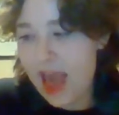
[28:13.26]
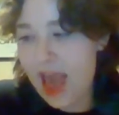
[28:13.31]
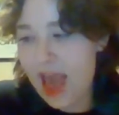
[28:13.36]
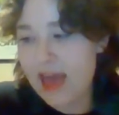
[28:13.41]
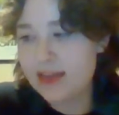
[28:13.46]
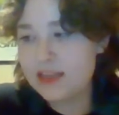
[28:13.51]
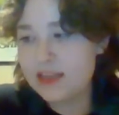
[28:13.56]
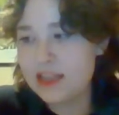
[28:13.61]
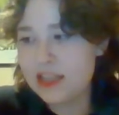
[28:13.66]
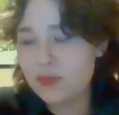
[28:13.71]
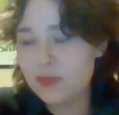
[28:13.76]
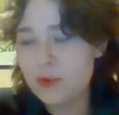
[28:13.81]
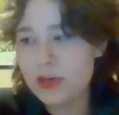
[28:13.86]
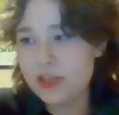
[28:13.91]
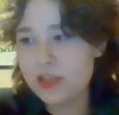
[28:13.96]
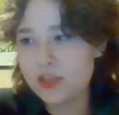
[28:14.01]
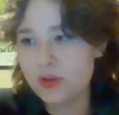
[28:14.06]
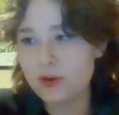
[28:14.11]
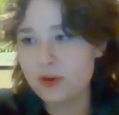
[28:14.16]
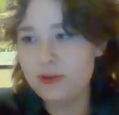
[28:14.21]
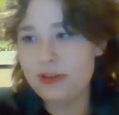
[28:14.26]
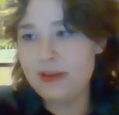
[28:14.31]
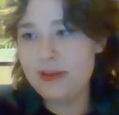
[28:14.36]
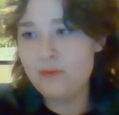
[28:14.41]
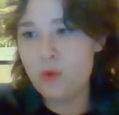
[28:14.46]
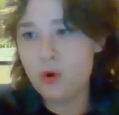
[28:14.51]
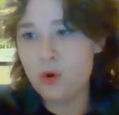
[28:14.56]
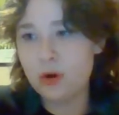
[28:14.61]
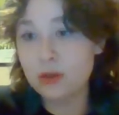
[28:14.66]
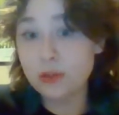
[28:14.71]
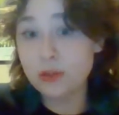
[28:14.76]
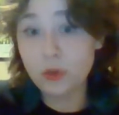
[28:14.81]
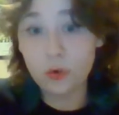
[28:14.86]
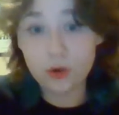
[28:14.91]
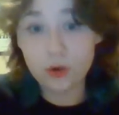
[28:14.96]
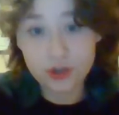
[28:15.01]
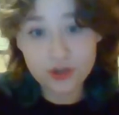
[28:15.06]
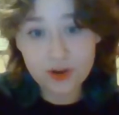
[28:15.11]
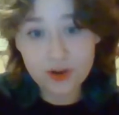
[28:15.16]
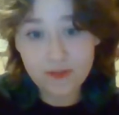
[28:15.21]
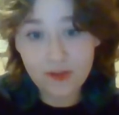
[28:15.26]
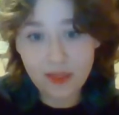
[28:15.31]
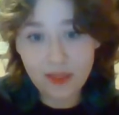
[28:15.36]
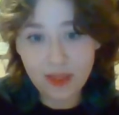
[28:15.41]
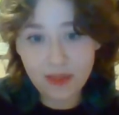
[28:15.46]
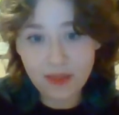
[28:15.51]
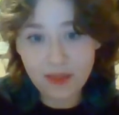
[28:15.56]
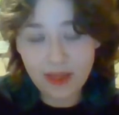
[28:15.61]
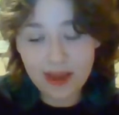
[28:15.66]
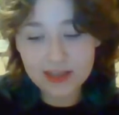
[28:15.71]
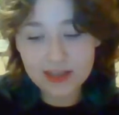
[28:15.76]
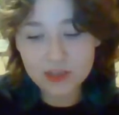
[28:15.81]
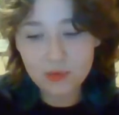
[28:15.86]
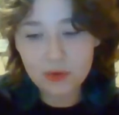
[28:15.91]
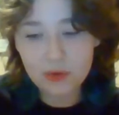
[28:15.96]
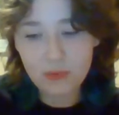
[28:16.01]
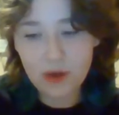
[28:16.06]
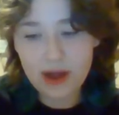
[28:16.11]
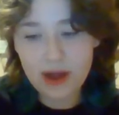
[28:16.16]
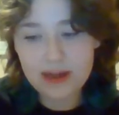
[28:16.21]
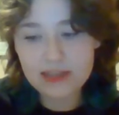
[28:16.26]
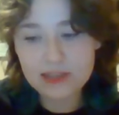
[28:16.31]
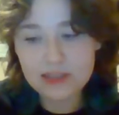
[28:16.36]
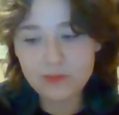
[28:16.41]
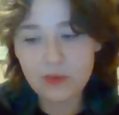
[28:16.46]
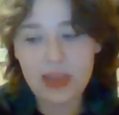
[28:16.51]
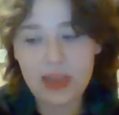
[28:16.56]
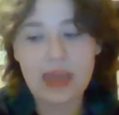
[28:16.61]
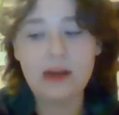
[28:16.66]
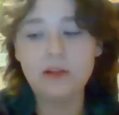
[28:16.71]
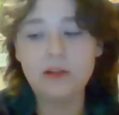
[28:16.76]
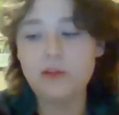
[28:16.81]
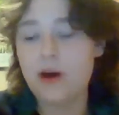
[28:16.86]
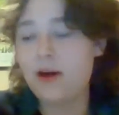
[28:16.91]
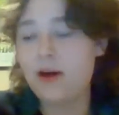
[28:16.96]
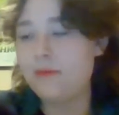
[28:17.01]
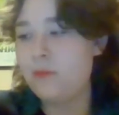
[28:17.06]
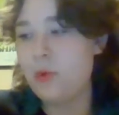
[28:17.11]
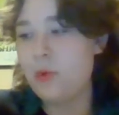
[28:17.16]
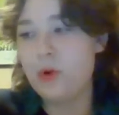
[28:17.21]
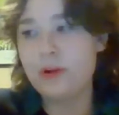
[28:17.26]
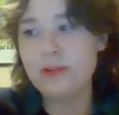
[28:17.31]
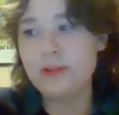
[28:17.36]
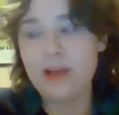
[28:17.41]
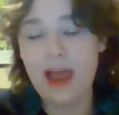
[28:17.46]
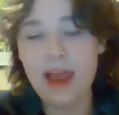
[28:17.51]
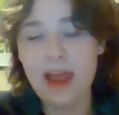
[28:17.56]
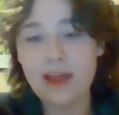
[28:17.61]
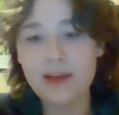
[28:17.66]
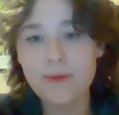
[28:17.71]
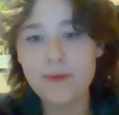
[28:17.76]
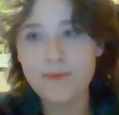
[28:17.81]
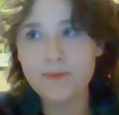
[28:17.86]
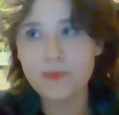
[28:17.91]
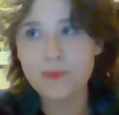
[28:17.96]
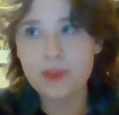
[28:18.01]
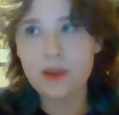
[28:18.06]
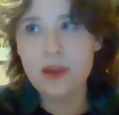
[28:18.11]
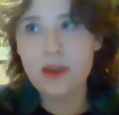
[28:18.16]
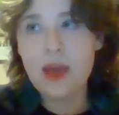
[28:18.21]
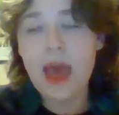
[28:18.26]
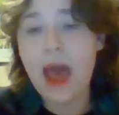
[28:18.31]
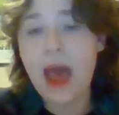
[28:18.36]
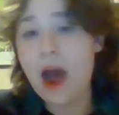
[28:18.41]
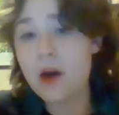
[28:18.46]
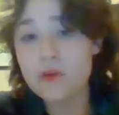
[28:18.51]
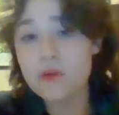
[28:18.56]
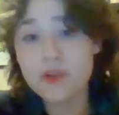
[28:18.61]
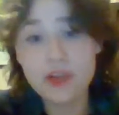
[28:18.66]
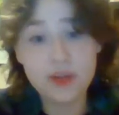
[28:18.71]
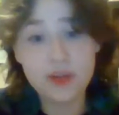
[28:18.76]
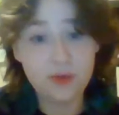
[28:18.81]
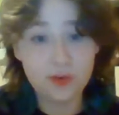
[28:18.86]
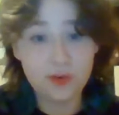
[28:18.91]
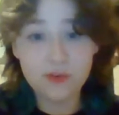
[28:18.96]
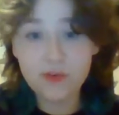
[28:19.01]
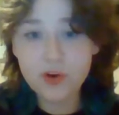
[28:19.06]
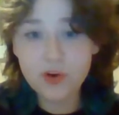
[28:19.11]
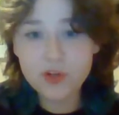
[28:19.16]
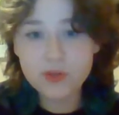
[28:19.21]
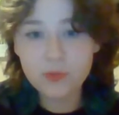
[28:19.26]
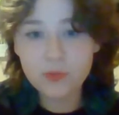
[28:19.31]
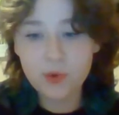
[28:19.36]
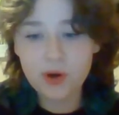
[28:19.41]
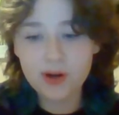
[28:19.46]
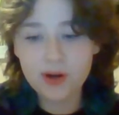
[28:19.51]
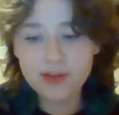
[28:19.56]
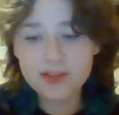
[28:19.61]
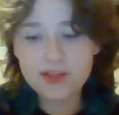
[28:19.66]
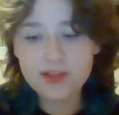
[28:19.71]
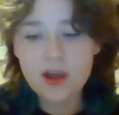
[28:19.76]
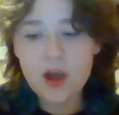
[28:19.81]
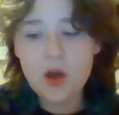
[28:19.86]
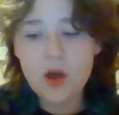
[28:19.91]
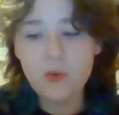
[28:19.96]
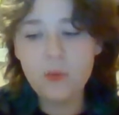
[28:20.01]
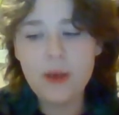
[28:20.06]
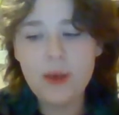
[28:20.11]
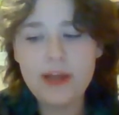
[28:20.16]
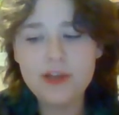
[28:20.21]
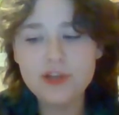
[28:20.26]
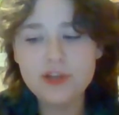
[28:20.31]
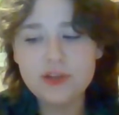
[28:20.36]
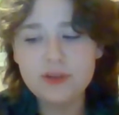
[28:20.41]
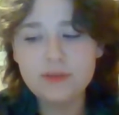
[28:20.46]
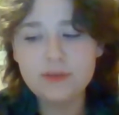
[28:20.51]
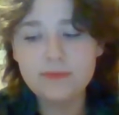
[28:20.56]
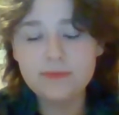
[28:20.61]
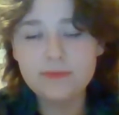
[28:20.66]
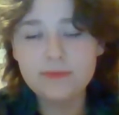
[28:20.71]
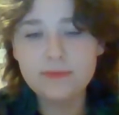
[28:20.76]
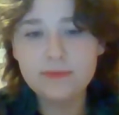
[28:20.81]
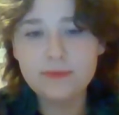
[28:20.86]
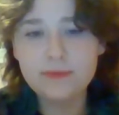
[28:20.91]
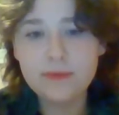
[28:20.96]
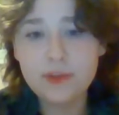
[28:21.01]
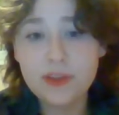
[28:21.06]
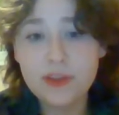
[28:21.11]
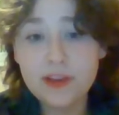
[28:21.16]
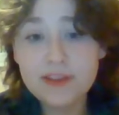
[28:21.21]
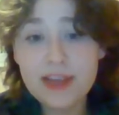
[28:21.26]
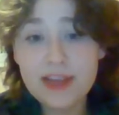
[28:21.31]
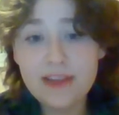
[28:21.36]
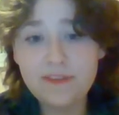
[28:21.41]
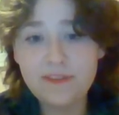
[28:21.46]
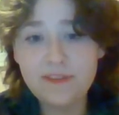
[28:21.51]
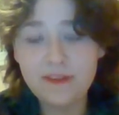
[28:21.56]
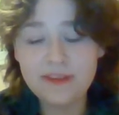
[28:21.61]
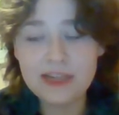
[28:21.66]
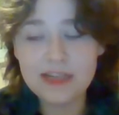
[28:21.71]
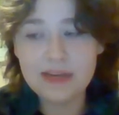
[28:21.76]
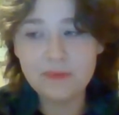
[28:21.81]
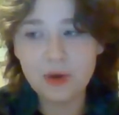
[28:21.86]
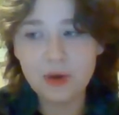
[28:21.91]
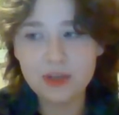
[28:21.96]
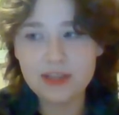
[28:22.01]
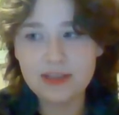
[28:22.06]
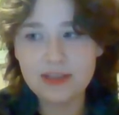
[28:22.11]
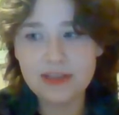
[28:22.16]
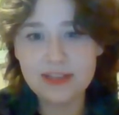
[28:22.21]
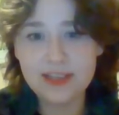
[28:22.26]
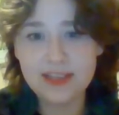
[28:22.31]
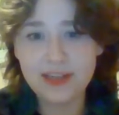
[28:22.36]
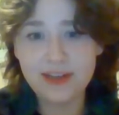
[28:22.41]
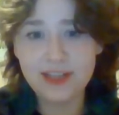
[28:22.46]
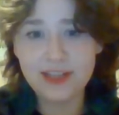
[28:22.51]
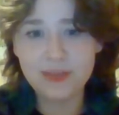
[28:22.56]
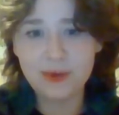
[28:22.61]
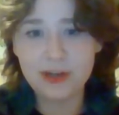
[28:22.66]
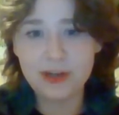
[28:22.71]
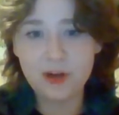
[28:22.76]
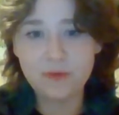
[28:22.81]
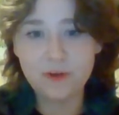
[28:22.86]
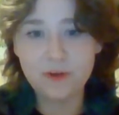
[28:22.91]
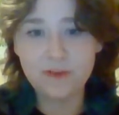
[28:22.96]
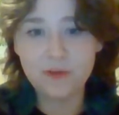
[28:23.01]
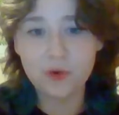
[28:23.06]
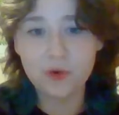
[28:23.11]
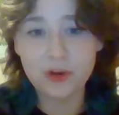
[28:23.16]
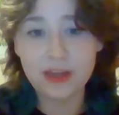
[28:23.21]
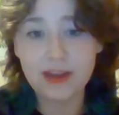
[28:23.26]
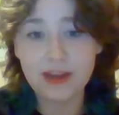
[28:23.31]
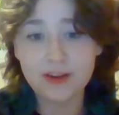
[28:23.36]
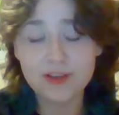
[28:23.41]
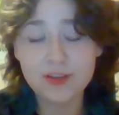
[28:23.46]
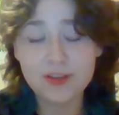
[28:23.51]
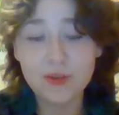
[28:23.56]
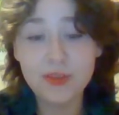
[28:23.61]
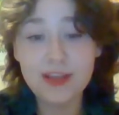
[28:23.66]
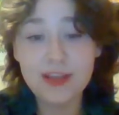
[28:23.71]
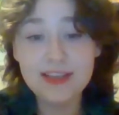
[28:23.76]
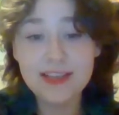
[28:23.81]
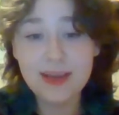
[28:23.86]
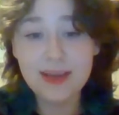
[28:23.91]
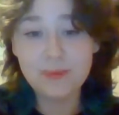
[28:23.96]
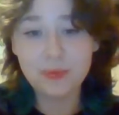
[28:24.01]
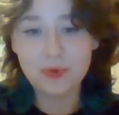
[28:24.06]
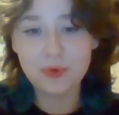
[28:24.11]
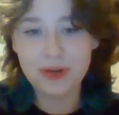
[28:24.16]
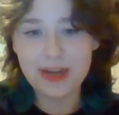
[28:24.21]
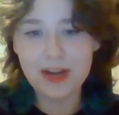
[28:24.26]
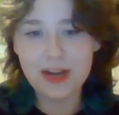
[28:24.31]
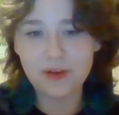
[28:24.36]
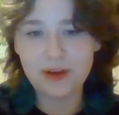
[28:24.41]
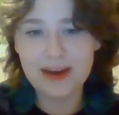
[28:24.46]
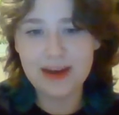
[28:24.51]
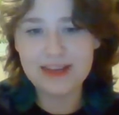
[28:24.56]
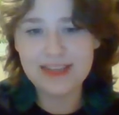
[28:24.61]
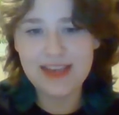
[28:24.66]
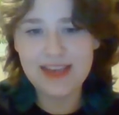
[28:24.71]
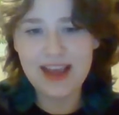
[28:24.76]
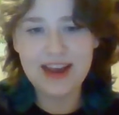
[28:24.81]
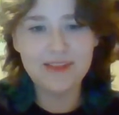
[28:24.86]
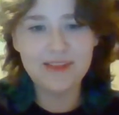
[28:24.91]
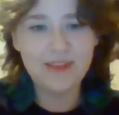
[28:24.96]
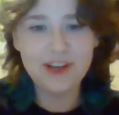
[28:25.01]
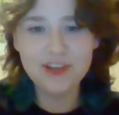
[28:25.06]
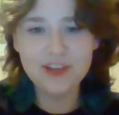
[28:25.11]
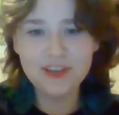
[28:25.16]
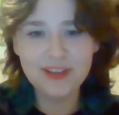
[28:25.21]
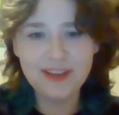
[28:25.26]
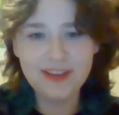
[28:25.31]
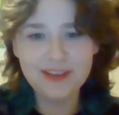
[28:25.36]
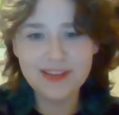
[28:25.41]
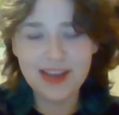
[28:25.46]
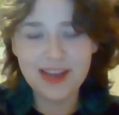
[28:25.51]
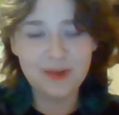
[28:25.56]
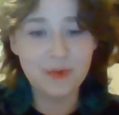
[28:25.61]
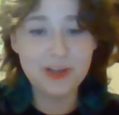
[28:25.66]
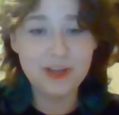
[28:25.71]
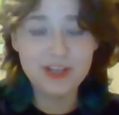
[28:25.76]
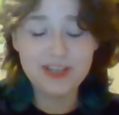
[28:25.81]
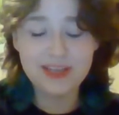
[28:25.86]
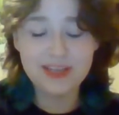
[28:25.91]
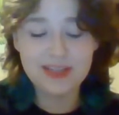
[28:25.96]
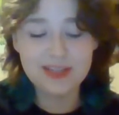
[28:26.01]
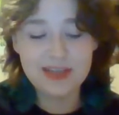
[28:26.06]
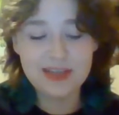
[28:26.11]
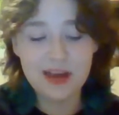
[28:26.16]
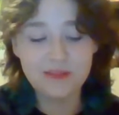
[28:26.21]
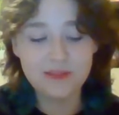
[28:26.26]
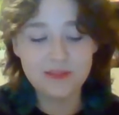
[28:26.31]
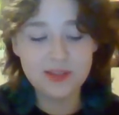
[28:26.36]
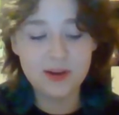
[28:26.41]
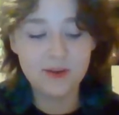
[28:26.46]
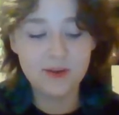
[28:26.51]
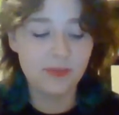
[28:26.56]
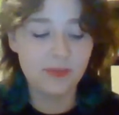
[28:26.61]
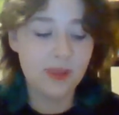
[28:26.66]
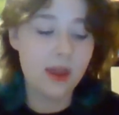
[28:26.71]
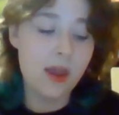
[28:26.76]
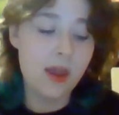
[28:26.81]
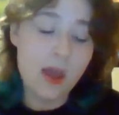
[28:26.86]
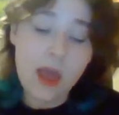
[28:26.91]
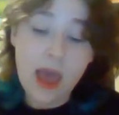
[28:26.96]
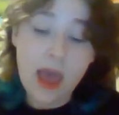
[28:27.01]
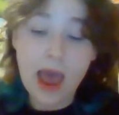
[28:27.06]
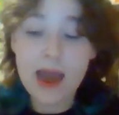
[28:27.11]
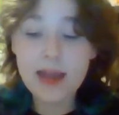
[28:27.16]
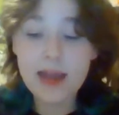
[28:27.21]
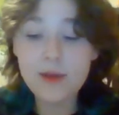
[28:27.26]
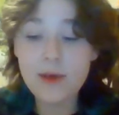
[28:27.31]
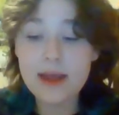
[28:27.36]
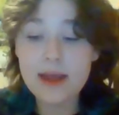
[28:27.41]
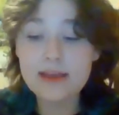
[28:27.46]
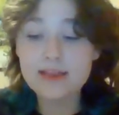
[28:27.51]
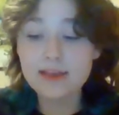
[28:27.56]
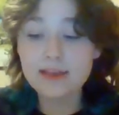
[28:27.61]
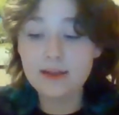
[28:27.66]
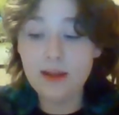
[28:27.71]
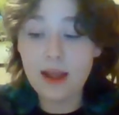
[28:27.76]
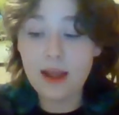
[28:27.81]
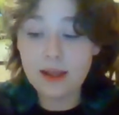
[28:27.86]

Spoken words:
and this one is certainly more lore-driven than the last one was. We get a lot more, like, how the universe works, which, there's like 15 books in this series written over 40 years, so things get pretty crazy, and eventually there's like witches and stuff, so anyways,